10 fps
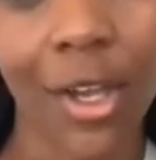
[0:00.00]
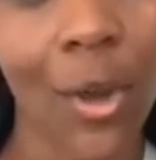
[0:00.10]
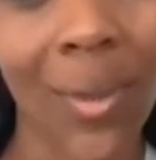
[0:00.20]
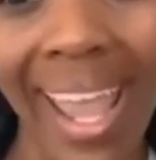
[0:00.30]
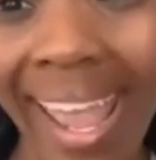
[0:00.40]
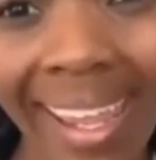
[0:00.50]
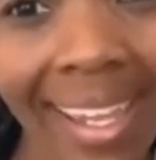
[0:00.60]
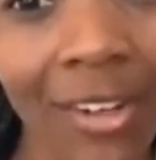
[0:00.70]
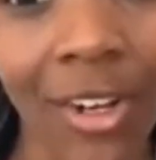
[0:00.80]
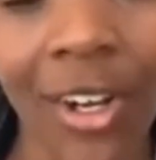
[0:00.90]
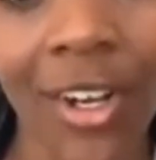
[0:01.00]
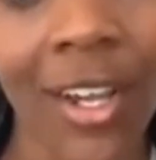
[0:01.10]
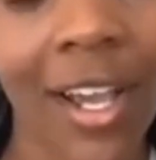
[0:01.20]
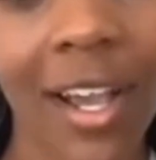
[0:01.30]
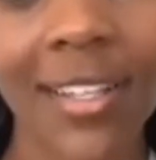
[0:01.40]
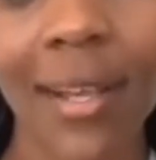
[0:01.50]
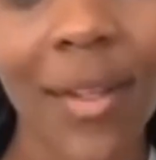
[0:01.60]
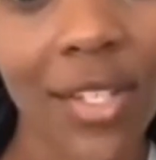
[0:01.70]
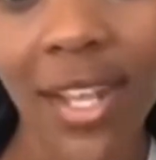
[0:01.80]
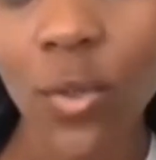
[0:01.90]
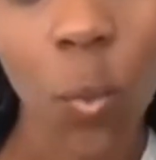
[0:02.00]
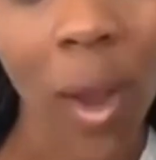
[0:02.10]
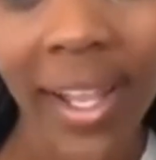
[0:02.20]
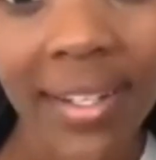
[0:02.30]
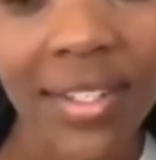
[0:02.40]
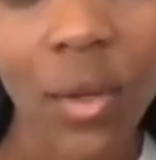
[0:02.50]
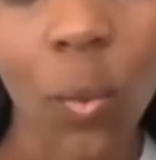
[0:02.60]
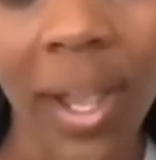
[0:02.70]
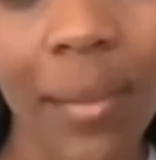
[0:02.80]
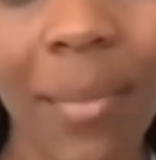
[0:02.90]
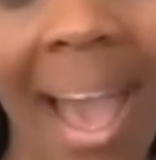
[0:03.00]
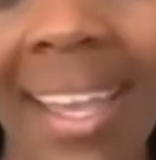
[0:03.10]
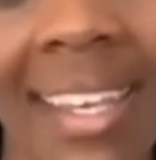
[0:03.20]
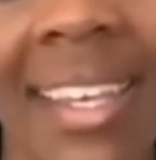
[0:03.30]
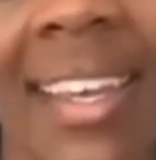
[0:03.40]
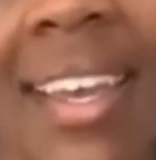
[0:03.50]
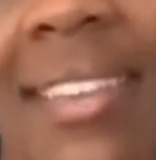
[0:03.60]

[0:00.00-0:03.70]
cocaine or it's a white baggie